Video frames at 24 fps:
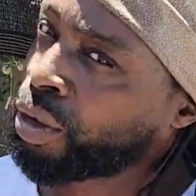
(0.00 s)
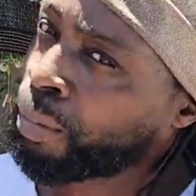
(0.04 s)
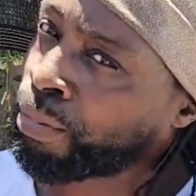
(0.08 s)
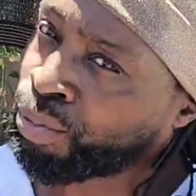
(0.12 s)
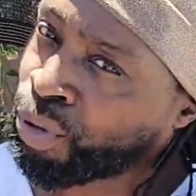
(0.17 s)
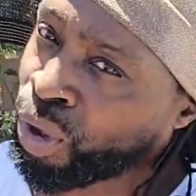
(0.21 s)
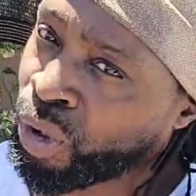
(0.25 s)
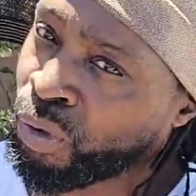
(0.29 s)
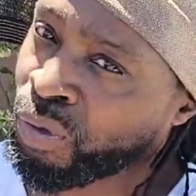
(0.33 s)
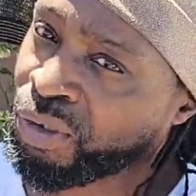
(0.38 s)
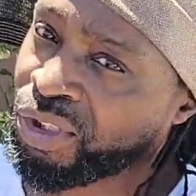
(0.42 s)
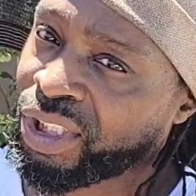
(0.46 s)
the
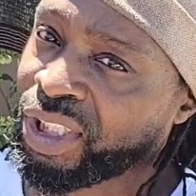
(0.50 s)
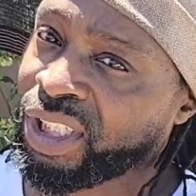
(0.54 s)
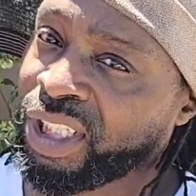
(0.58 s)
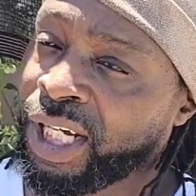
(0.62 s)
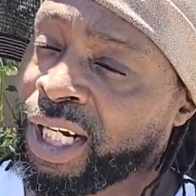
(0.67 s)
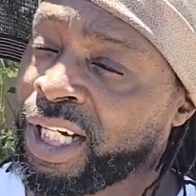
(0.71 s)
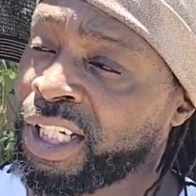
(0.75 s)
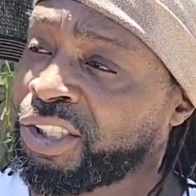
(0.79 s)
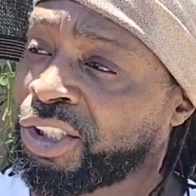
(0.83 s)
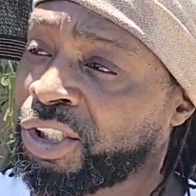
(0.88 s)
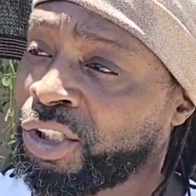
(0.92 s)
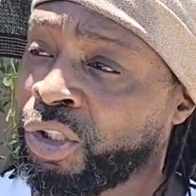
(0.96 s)
pros to
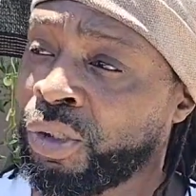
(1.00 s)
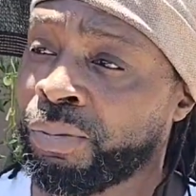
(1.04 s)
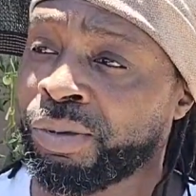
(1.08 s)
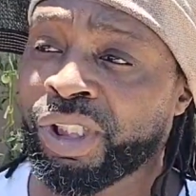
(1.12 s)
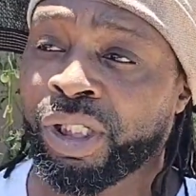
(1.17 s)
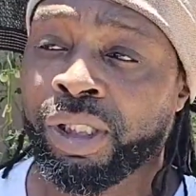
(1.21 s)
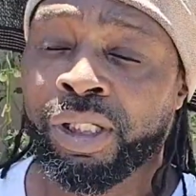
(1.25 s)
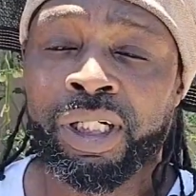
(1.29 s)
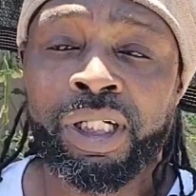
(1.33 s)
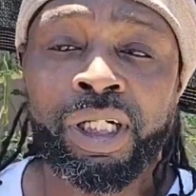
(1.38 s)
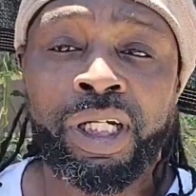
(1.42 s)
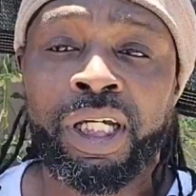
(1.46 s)
the ice
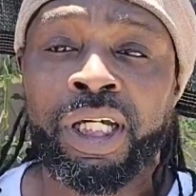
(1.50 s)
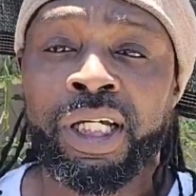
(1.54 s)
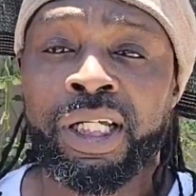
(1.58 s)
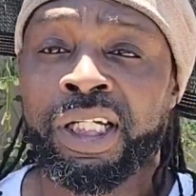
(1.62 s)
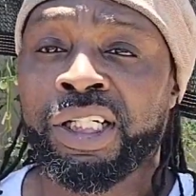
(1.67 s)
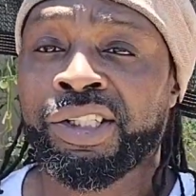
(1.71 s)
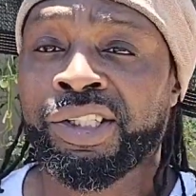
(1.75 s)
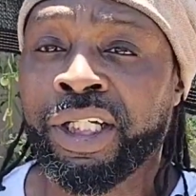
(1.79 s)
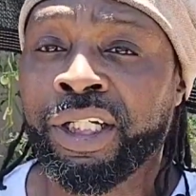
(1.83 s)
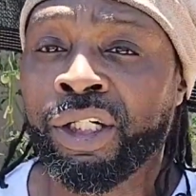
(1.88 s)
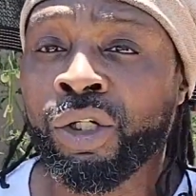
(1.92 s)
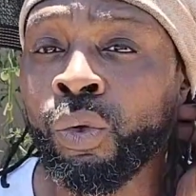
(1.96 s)
cubes:
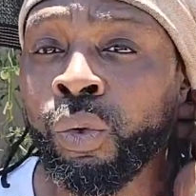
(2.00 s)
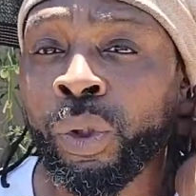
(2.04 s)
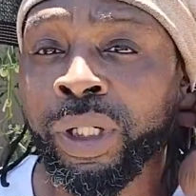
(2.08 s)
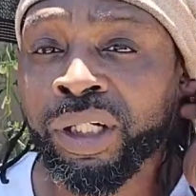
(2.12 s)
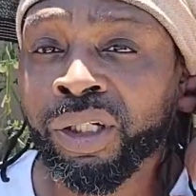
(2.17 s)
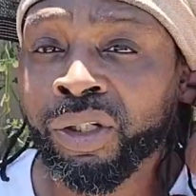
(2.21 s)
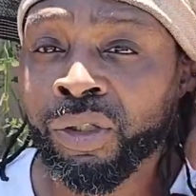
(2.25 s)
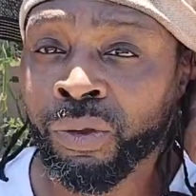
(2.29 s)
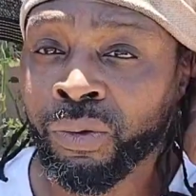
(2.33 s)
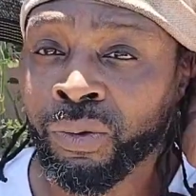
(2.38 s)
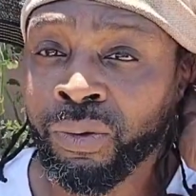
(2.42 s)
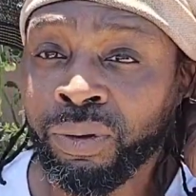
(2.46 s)
it is a
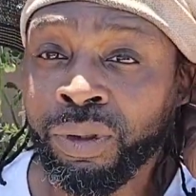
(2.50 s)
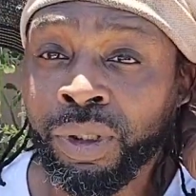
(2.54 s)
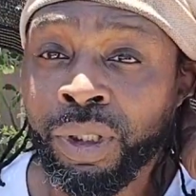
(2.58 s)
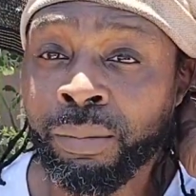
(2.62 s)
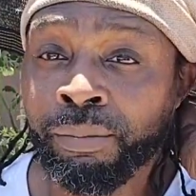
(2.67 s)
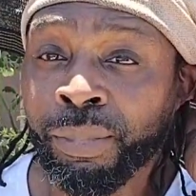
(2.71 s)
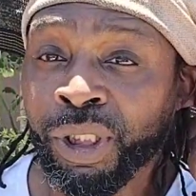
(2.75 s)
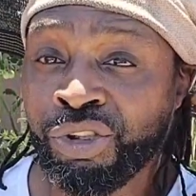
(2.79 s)
quick cool,